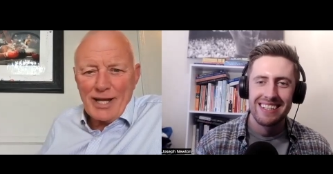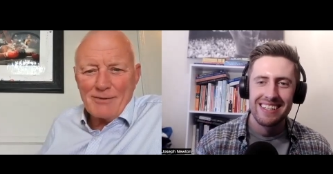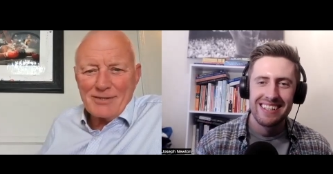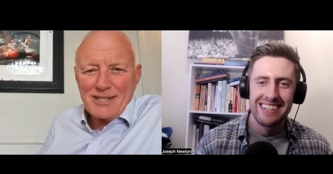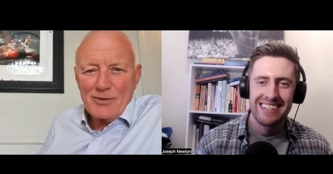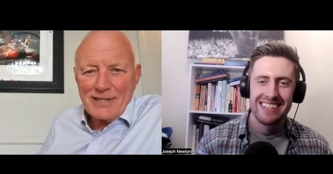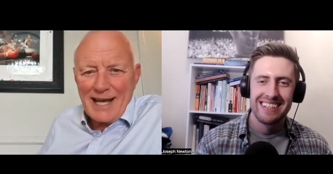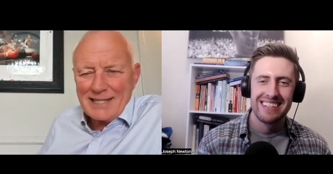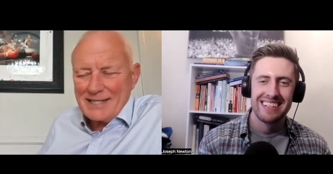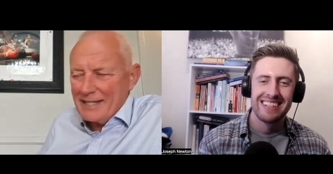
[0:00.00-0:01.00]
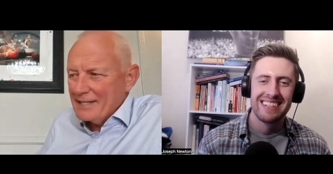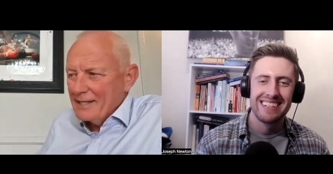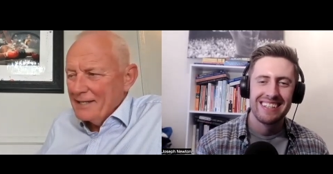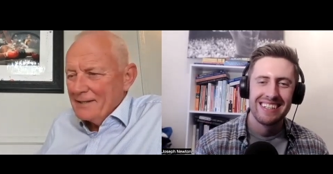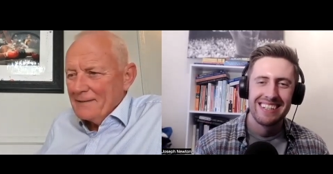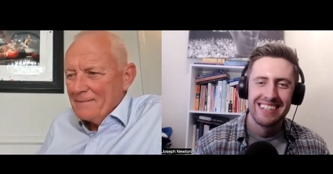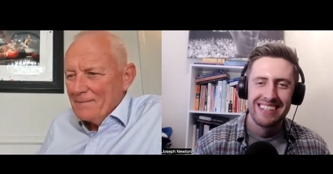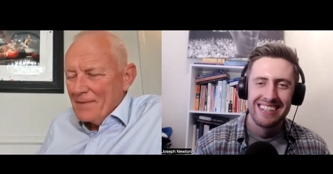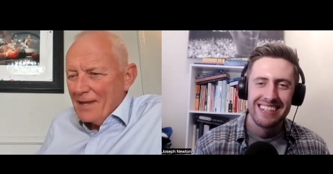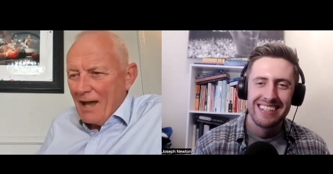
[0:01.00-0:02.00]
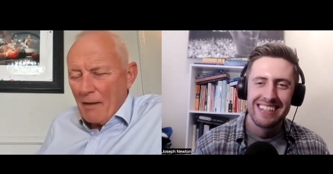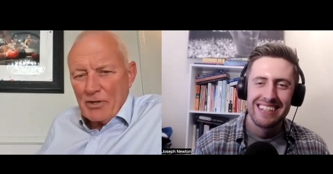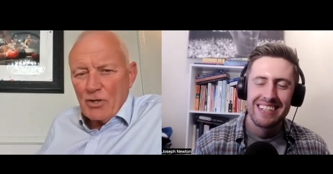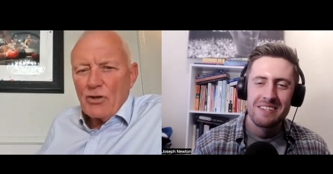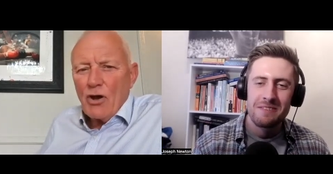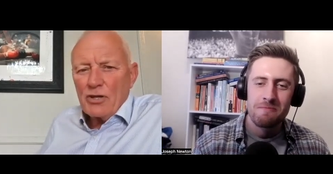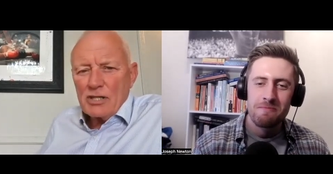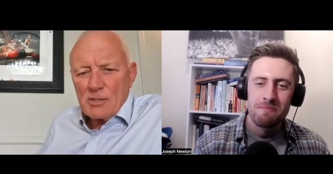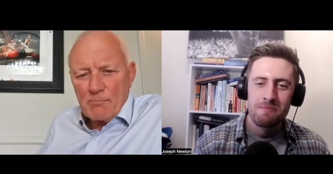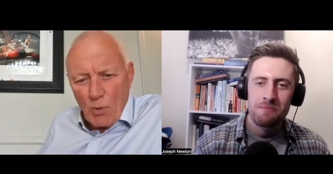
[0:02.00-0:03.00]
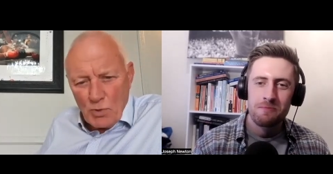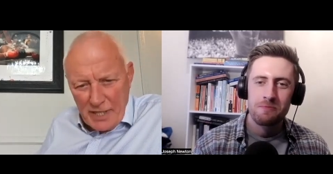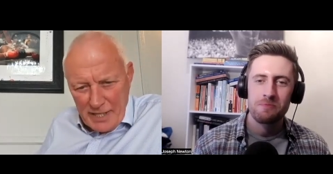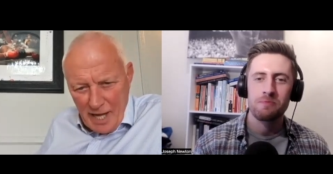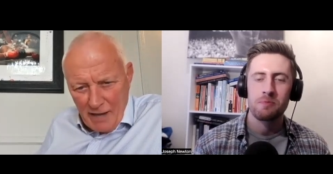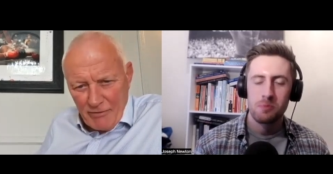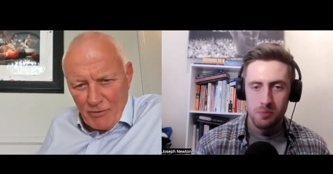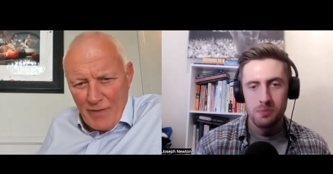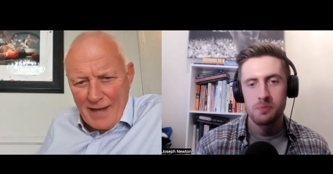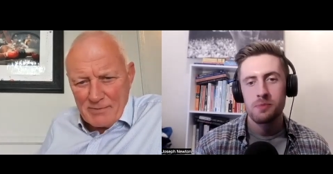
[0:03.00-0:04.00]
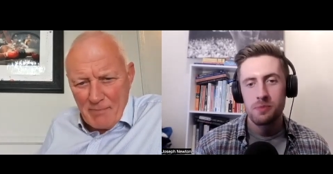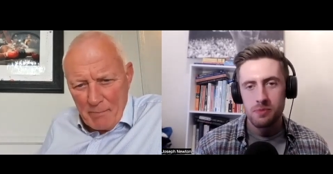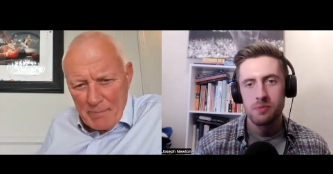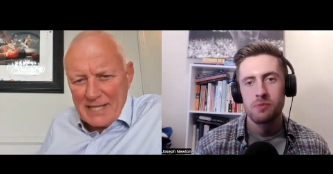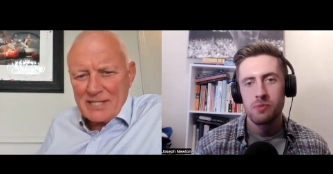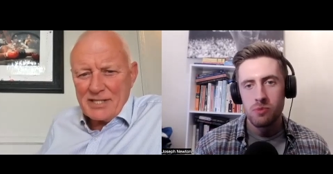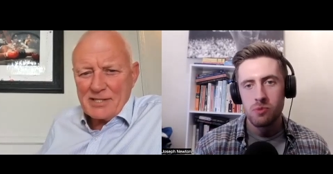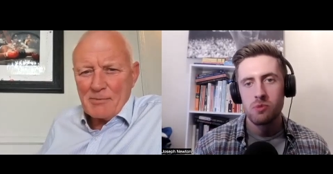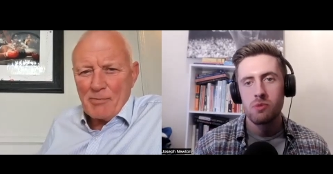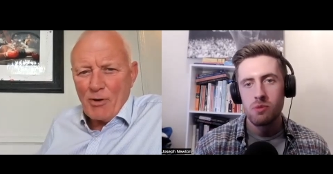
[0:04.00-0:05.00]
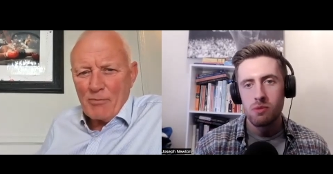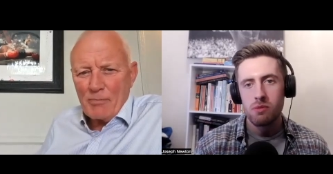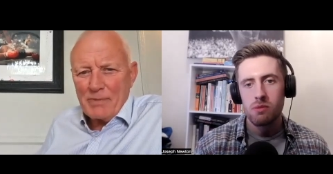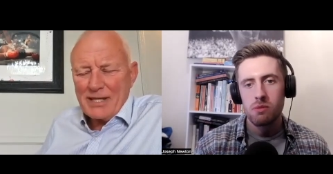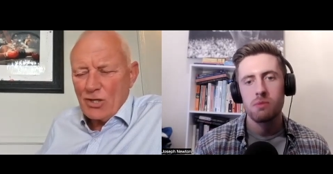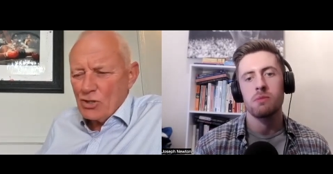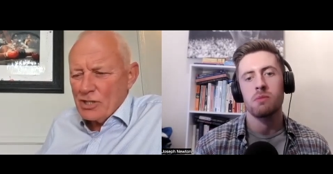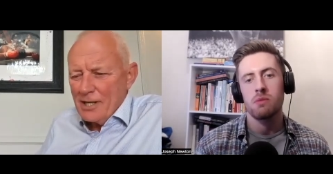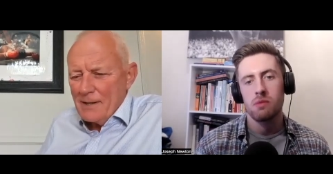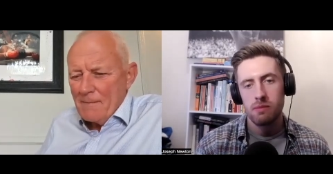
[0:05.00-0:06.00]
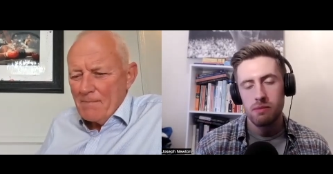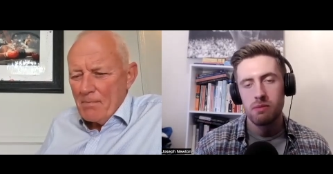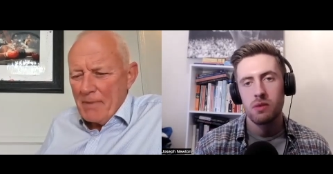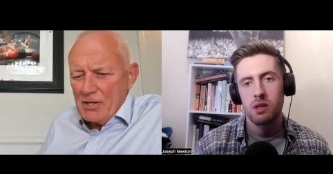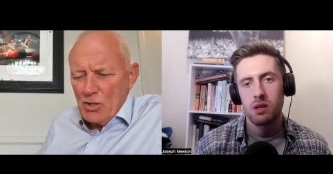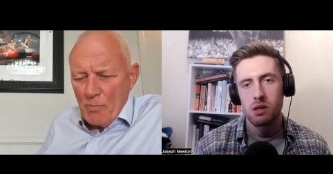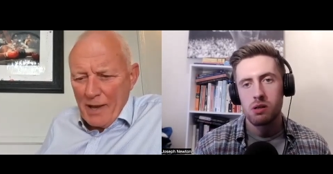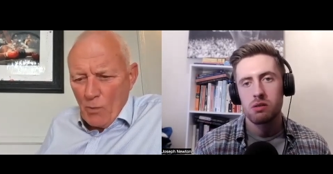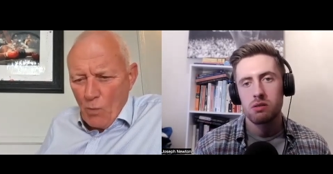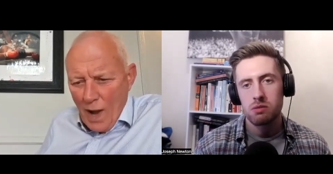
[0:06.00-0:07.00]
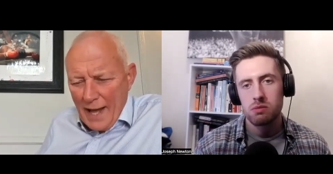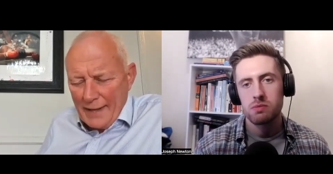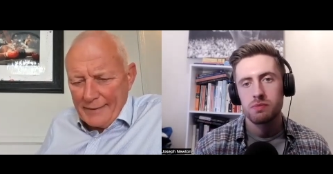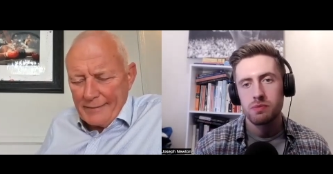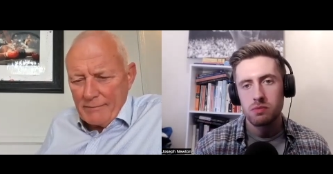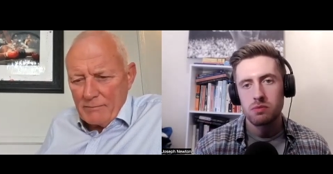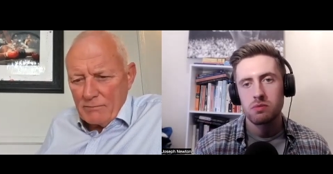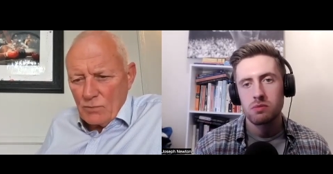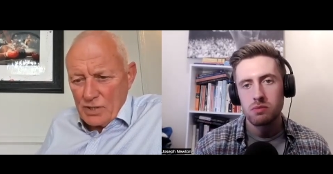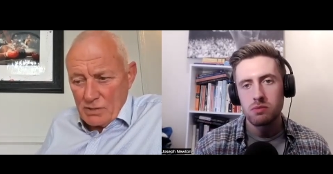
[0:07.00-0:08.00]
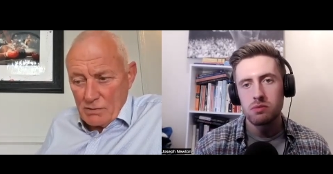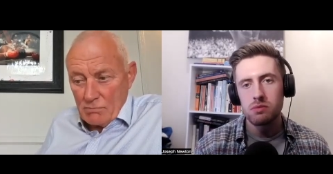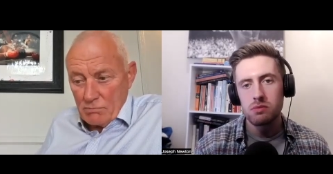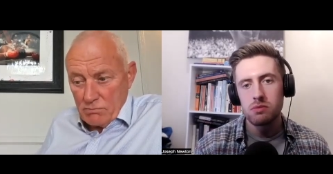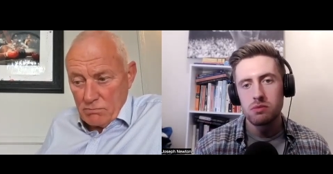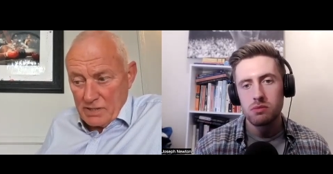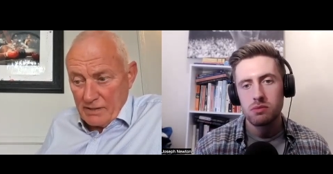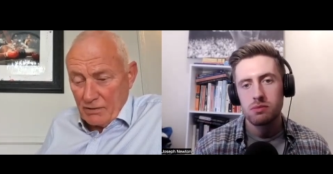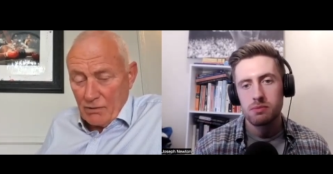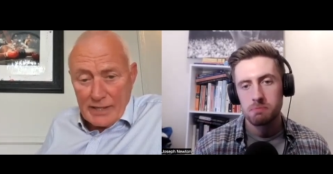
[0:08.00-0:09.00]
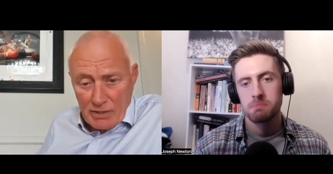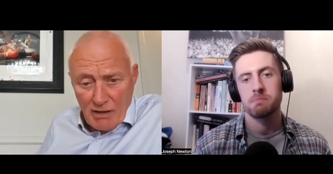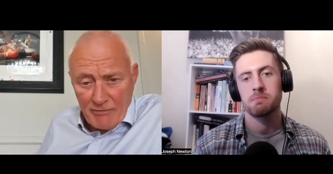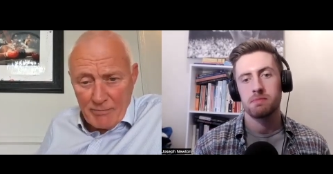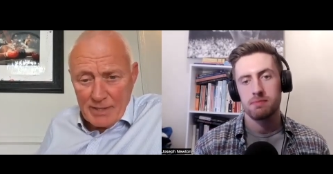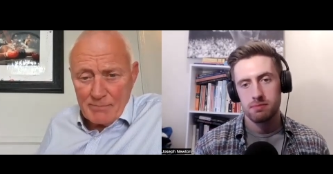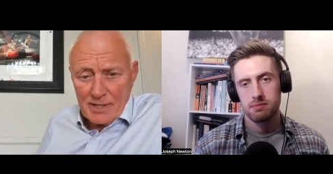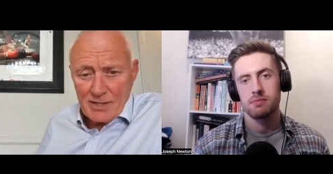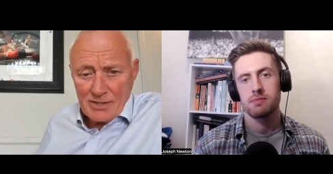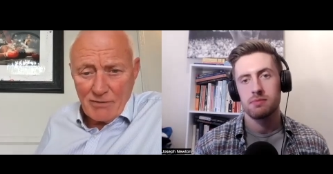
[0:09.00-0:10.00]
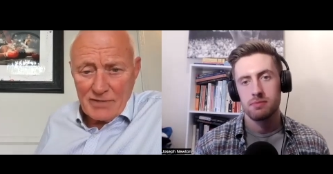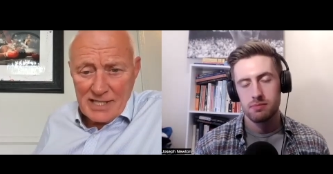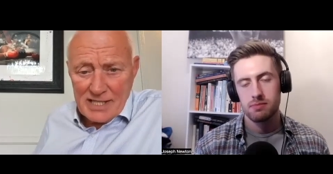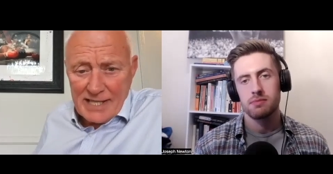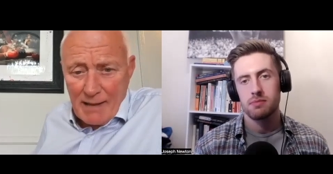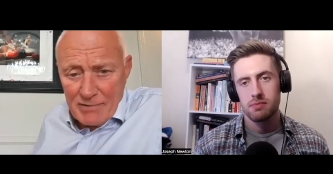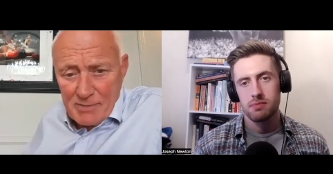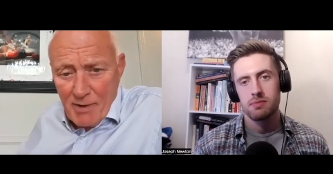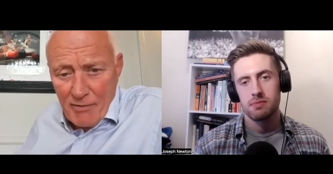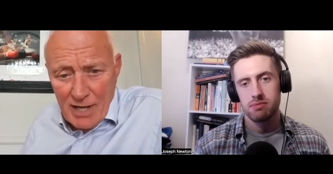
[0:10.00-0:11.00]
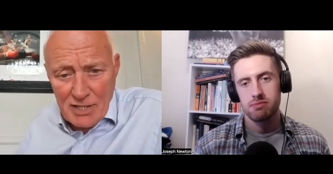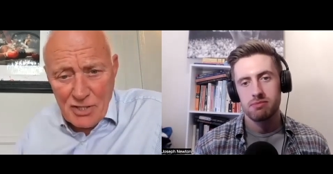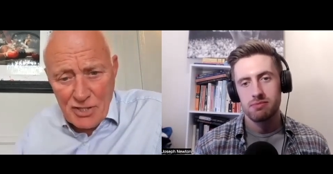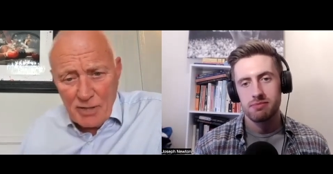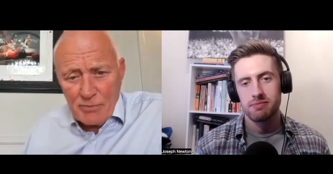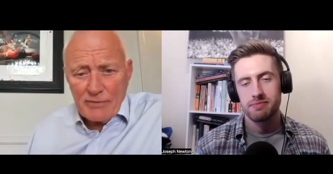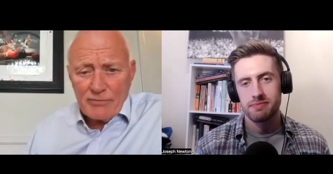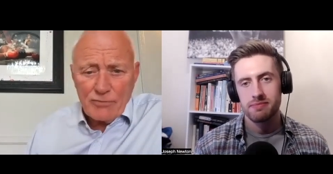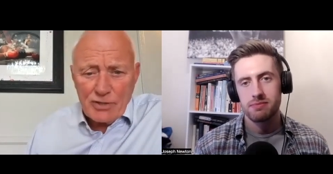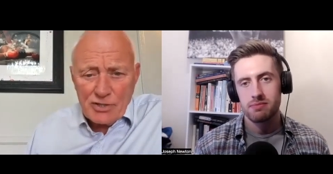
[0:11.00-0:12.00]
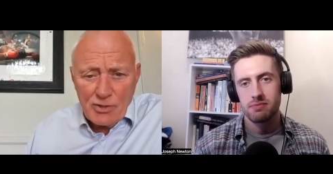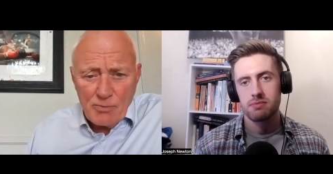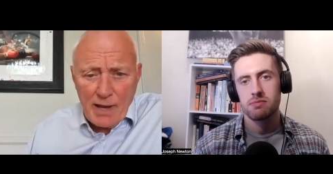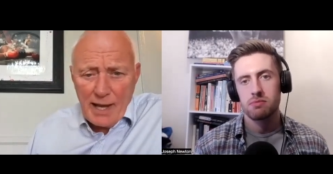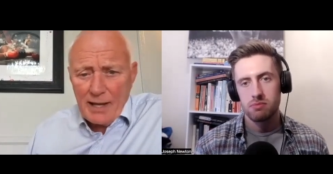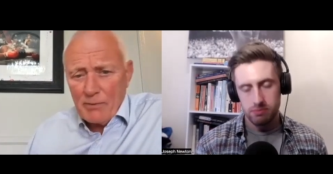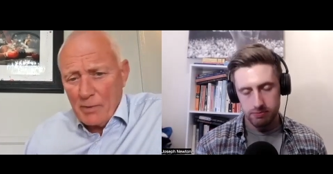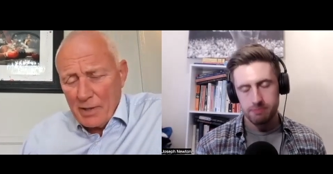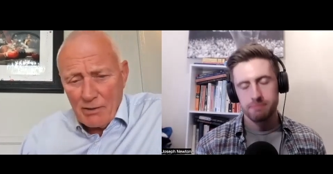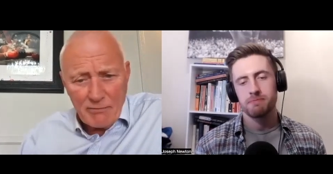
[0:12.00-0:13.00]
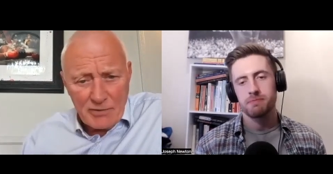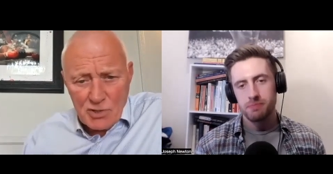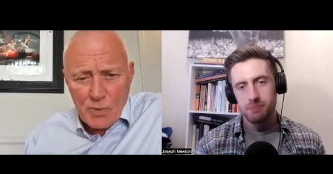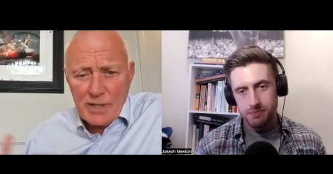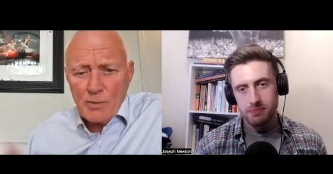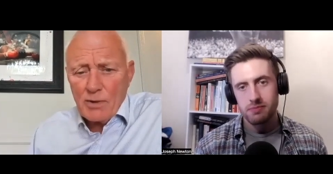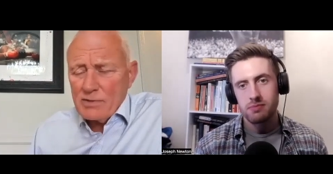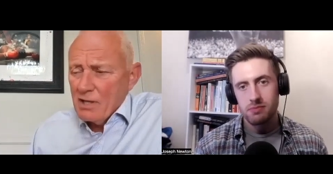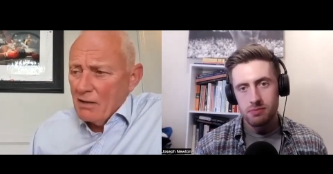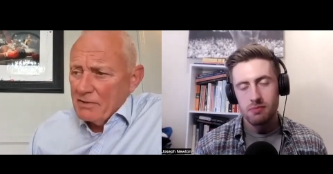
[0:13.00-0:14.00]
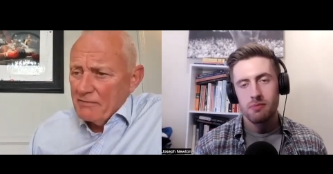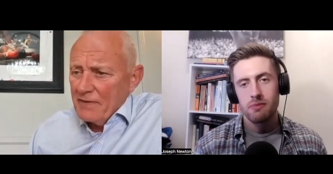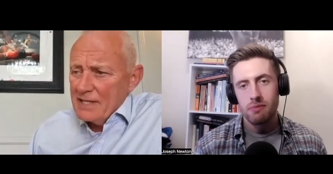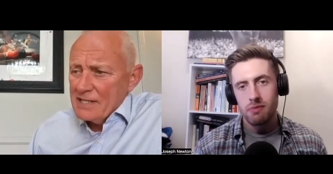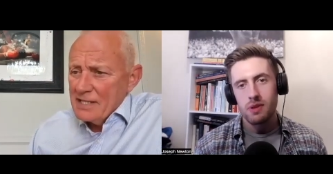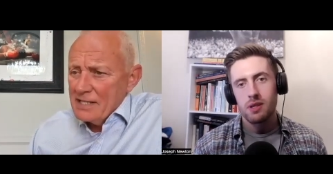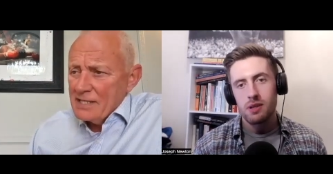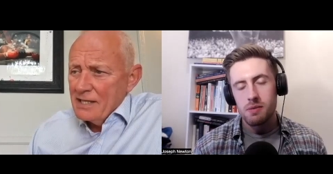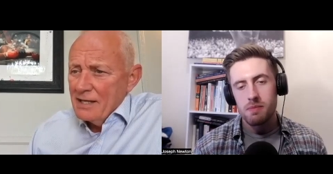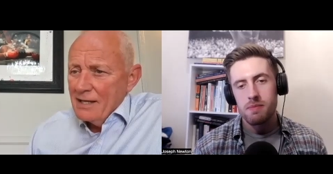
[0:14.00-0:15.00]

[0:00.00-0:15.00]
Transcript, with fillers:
Speaker 1: I was so gutted. I mean, on, on a sporting level, that is my biggest disappointment because Benn Eubank one was was a great night for me because obviously established my relationship with Chris Eubank. We went on for 20 world title defenses.